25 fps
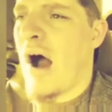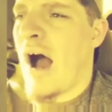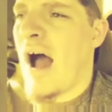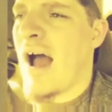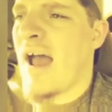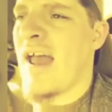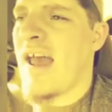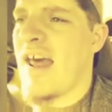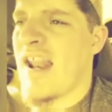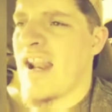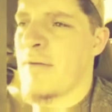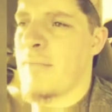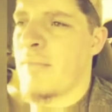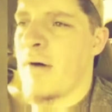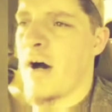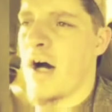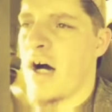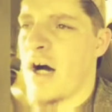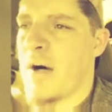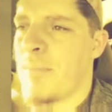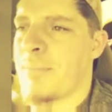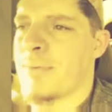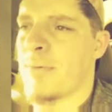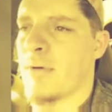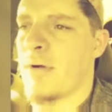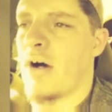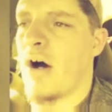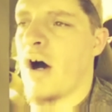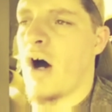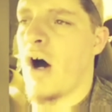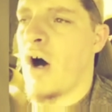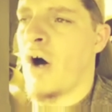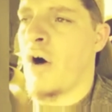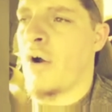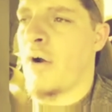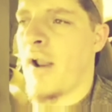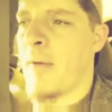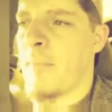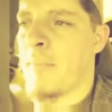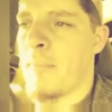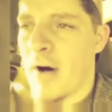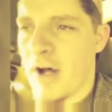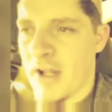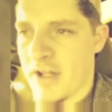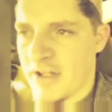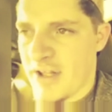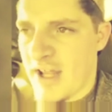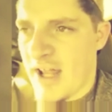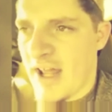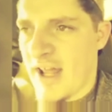So I hit him up on a
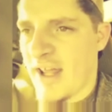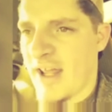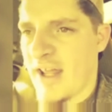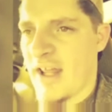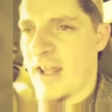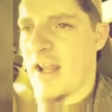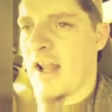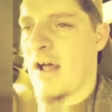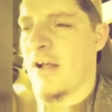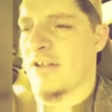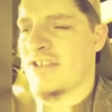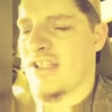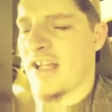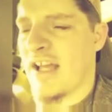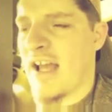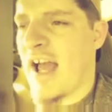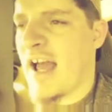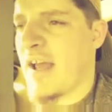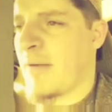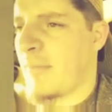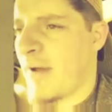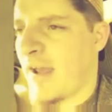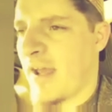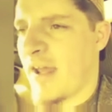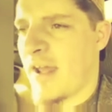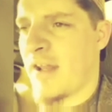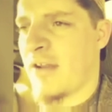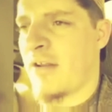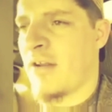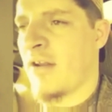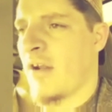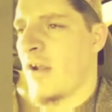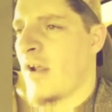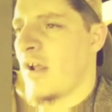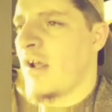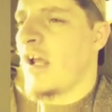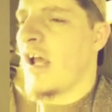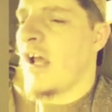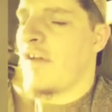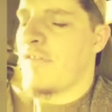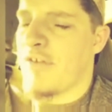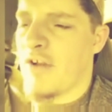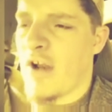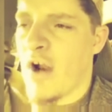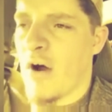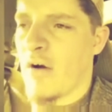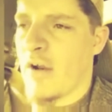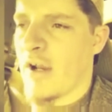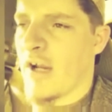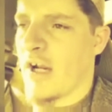Monday, and I was like, hey man, if you
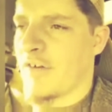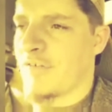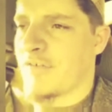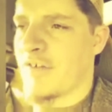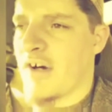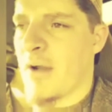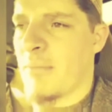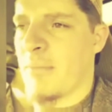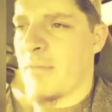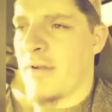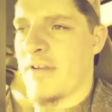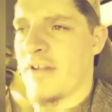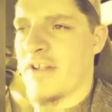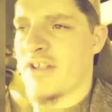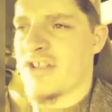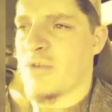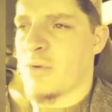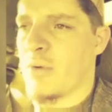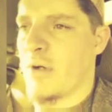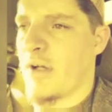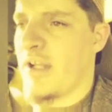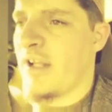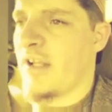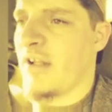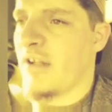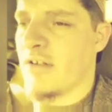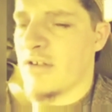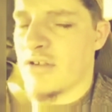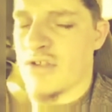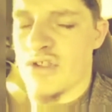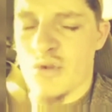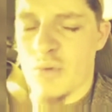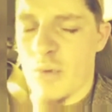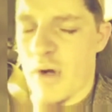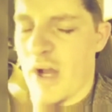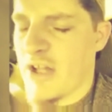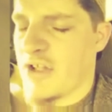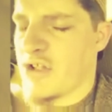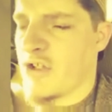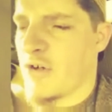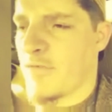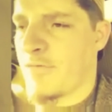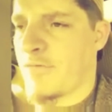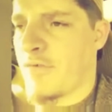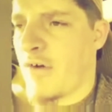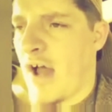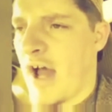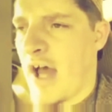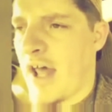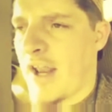don't hear from me this week, just wait till
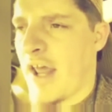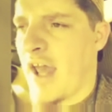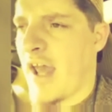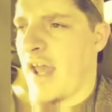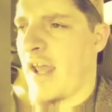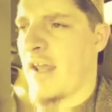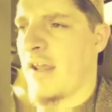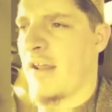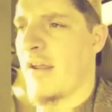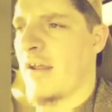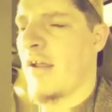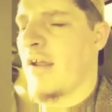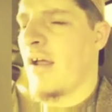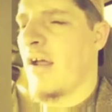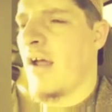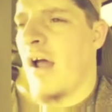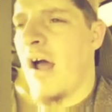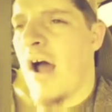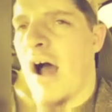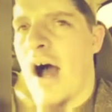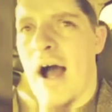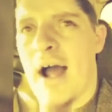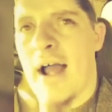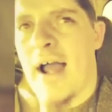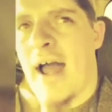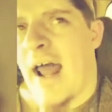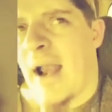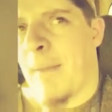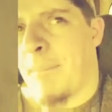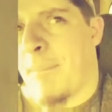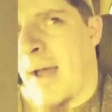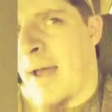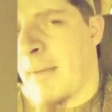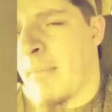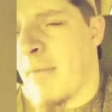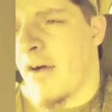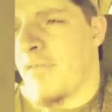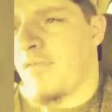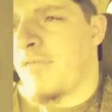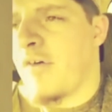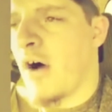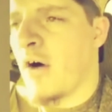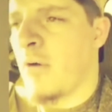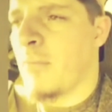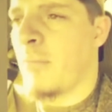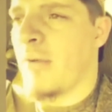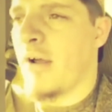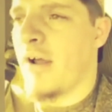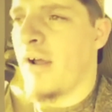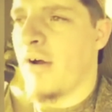Friday. I got to pay my
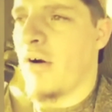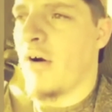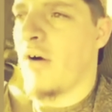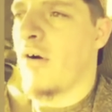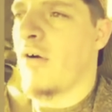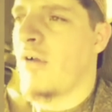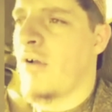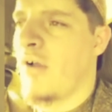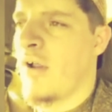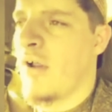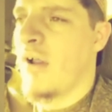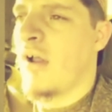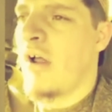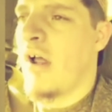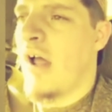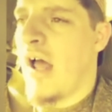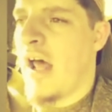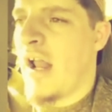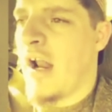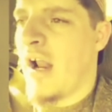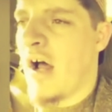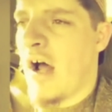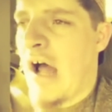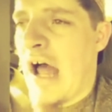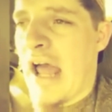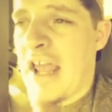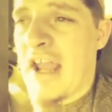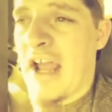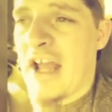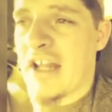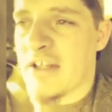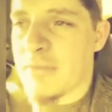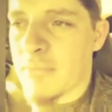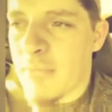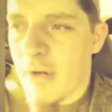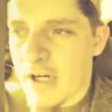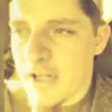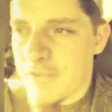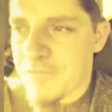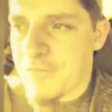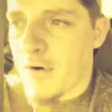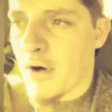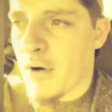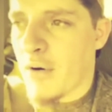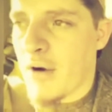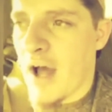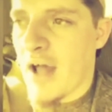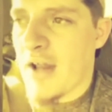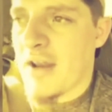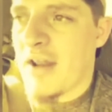phone bill, and I ain't got the money for
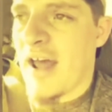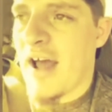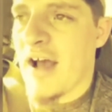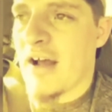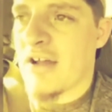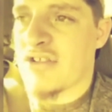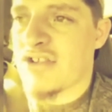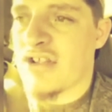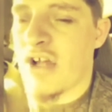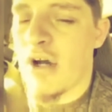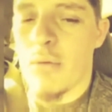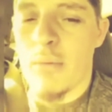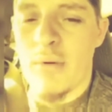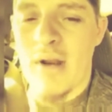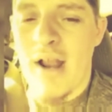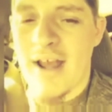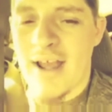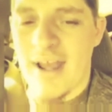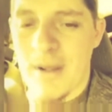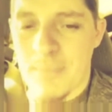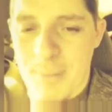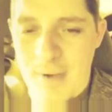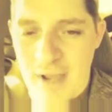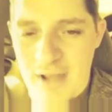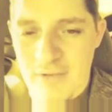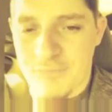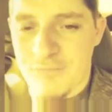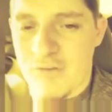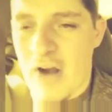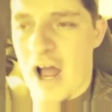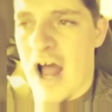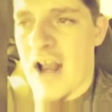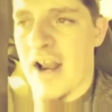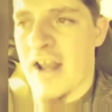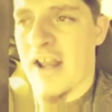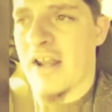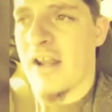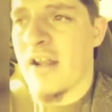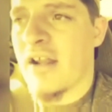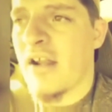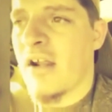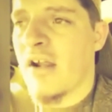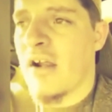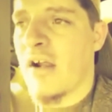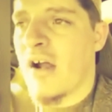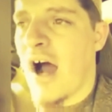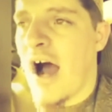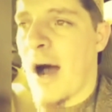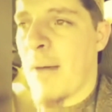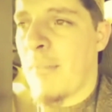it right now. So when I get paid Friday,
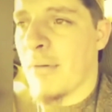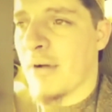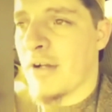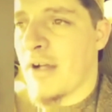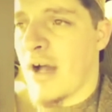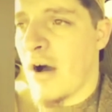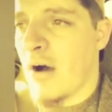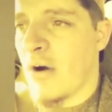I'm going to